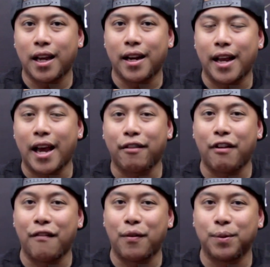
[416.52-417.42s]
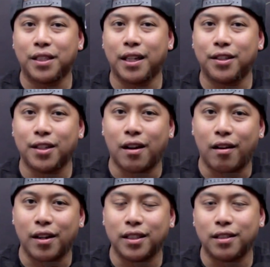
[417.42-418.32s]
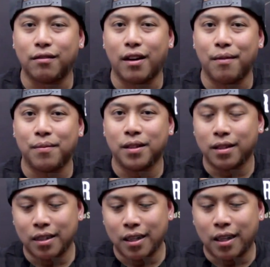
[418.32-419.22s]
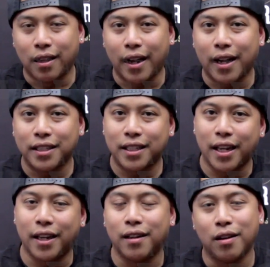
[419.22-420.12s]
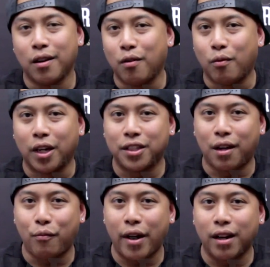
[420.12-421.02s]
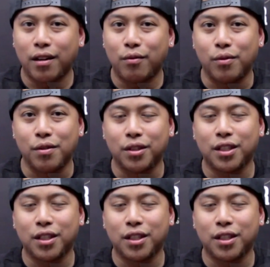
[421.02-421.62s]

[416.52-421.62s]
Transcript: and @GrandVapor Station on Instagram. Like I say, why shop regular when you can